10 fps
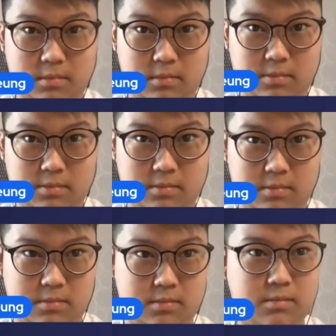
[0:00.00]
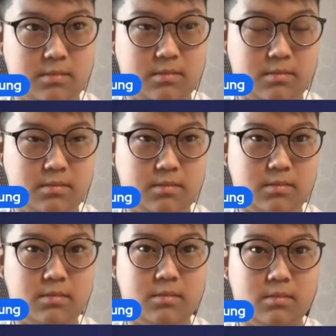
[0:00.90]

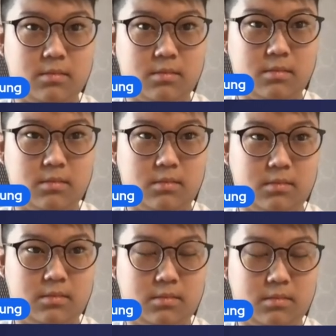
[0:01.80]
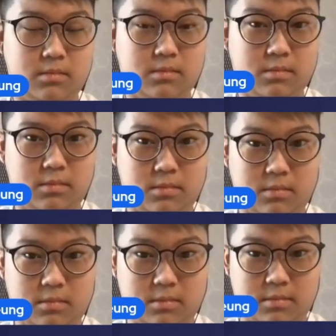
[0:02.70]

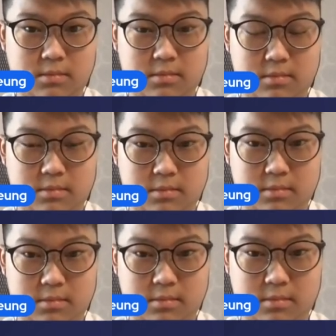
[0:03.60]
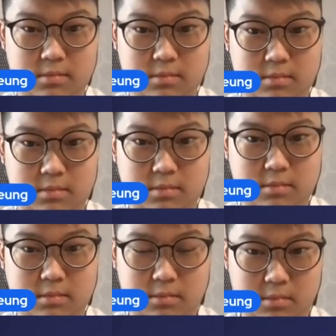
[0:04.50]

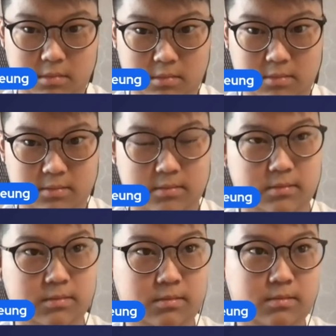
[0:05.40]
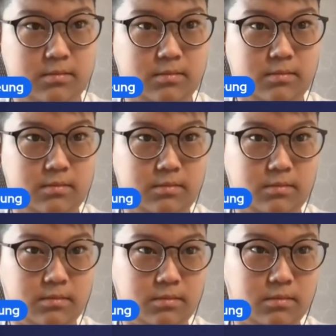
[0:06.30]

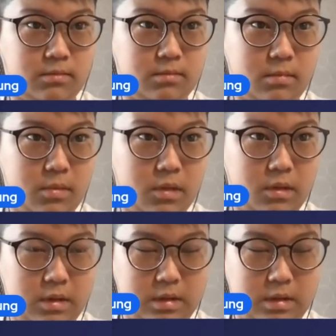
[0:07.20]
This person isn't speaking.